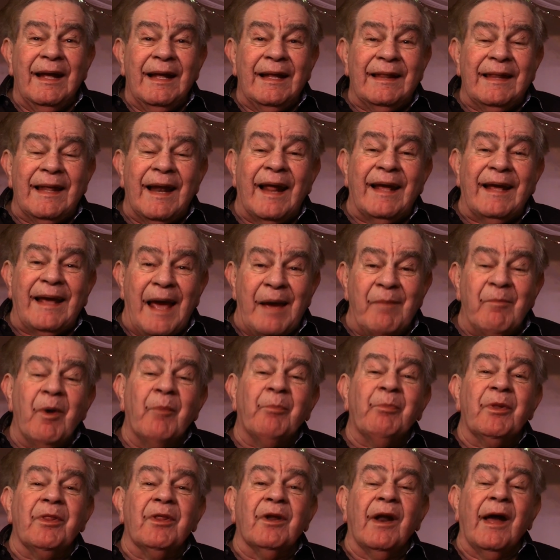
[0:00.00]
that I came
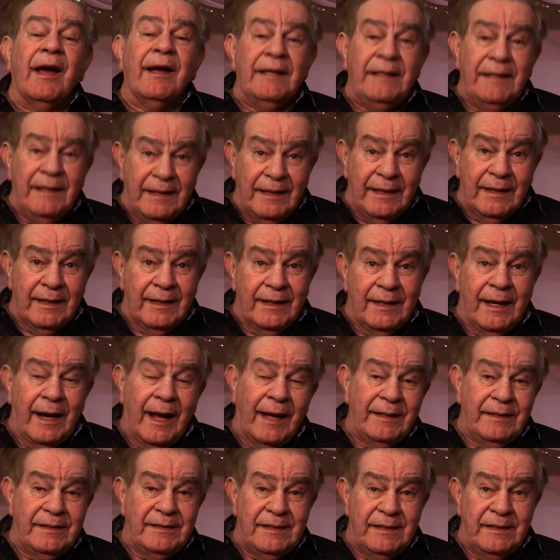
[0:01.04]
up with an idea in
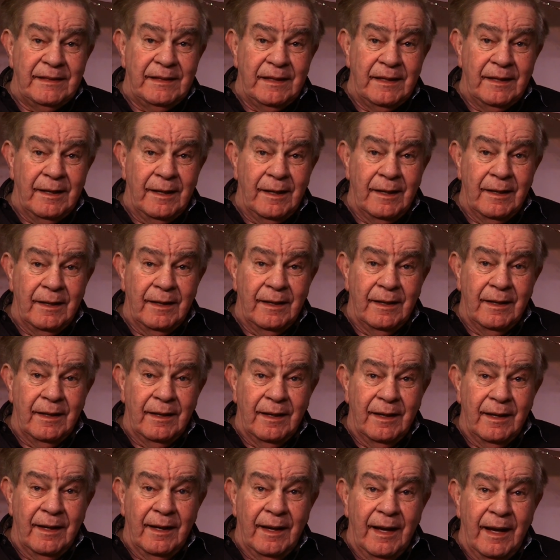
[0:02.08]

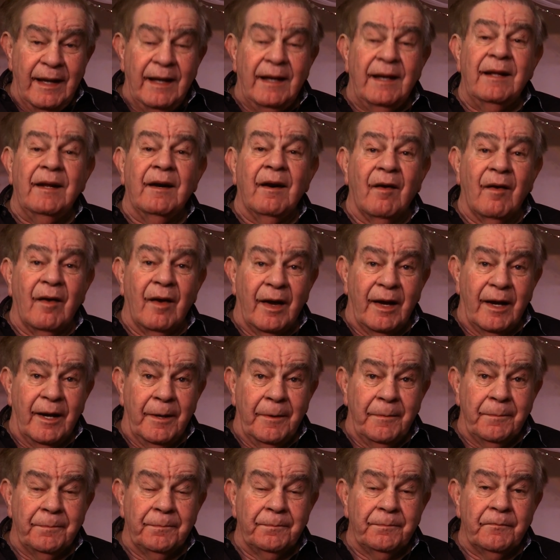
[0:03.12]

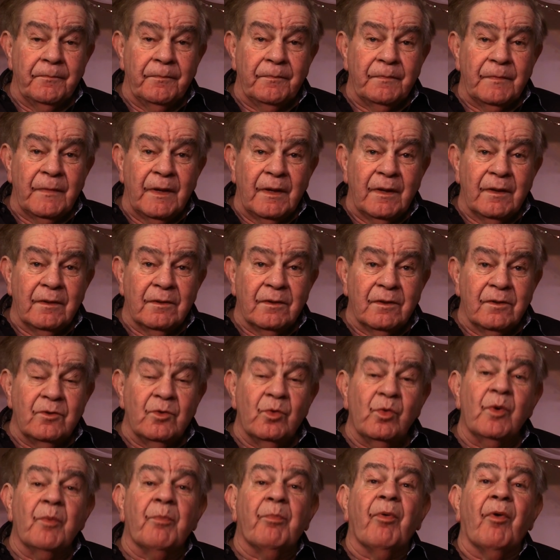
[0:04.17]
1989 to
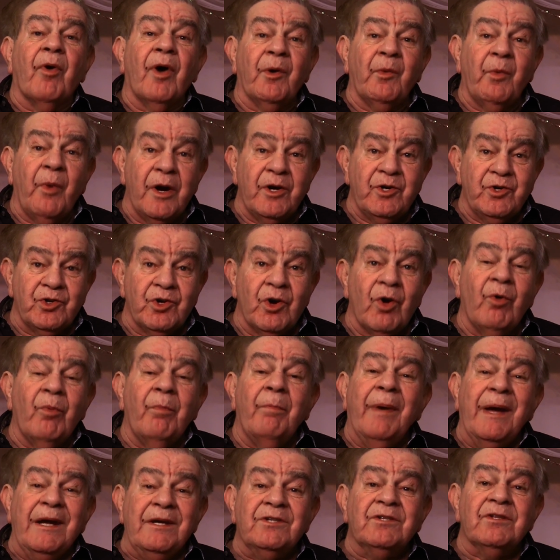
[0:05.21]
do a Broadway show
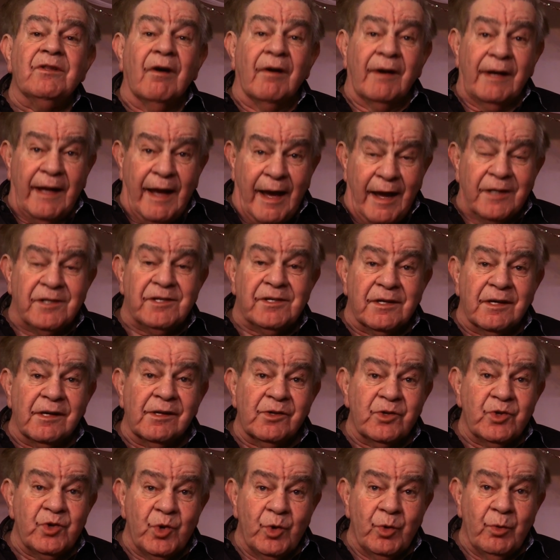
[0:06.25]
based on
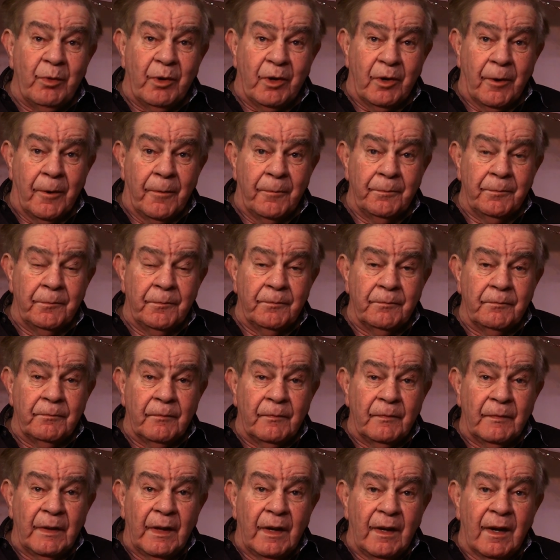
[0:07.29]
Catskills humor.
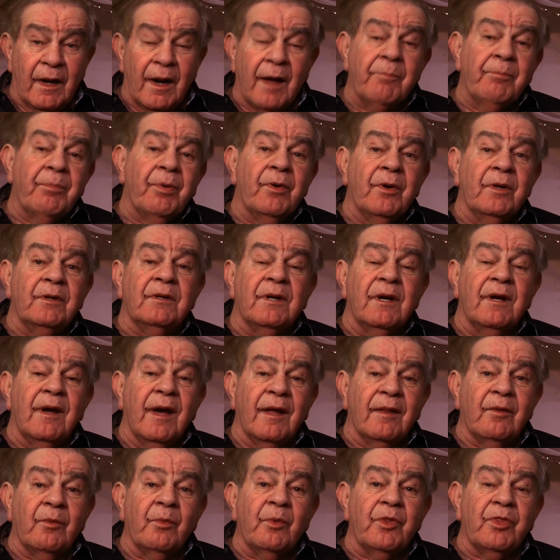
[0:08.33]
And I put it
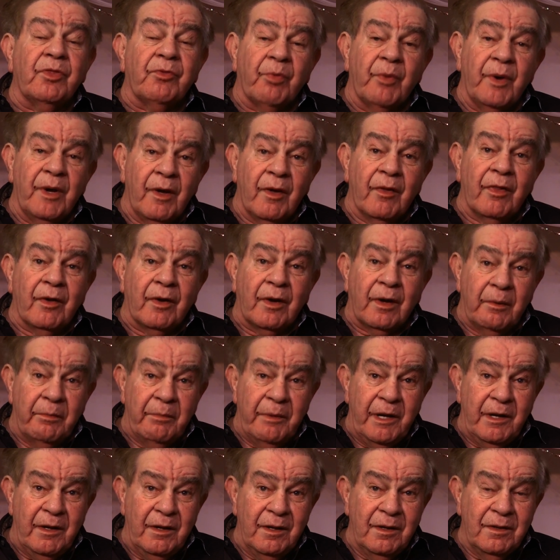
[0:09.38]
together with 3 other
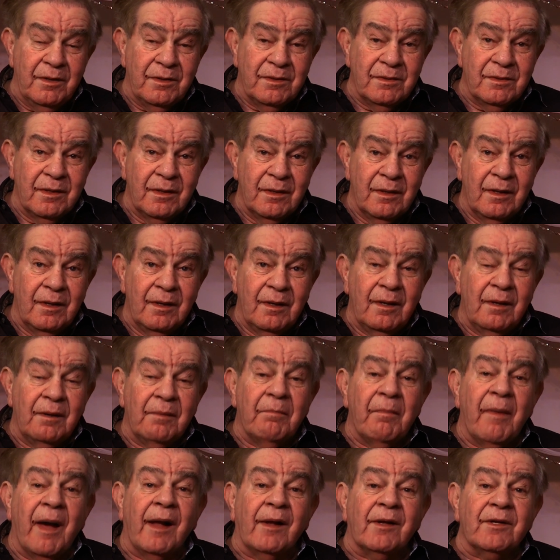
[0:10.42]
comedians,
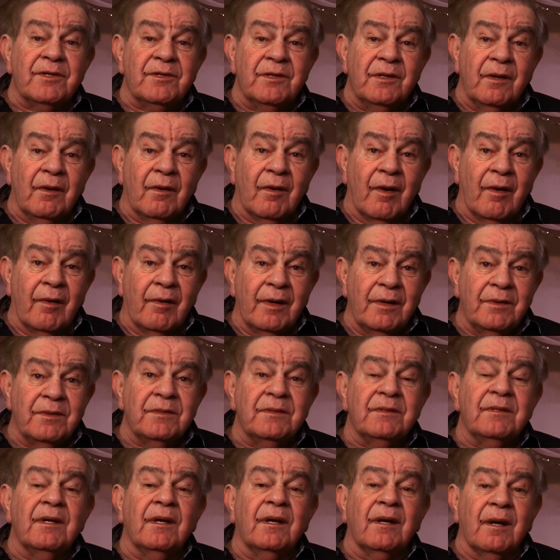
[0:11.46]
Malzy
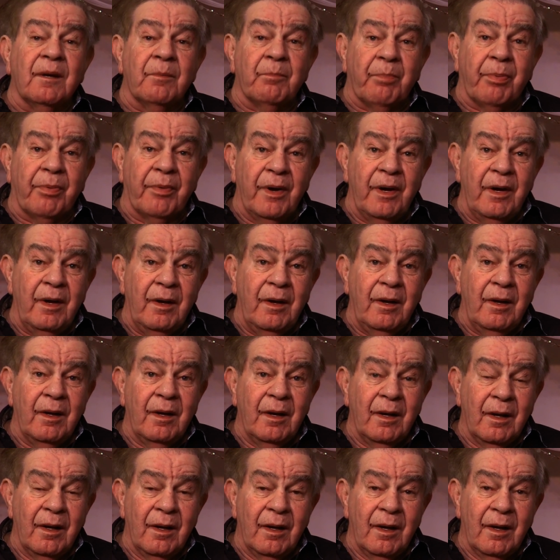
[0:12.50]
Lawrence, Dick Capri,
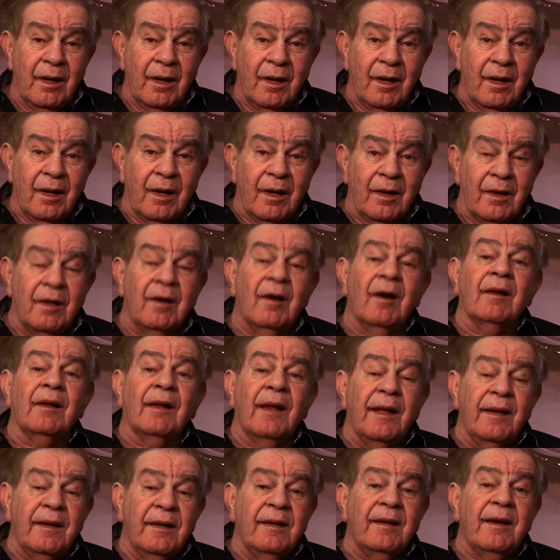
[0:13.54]
and a young
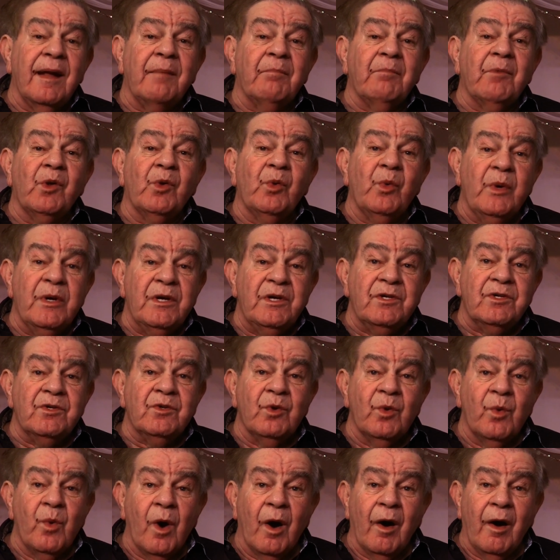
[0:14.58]
lady named Louise
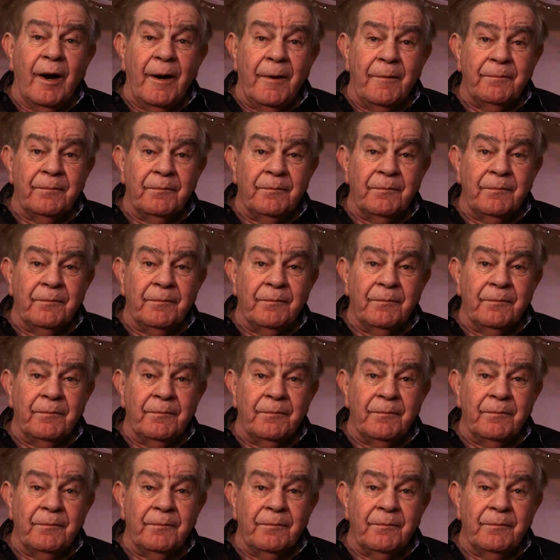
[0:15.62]
Duarte.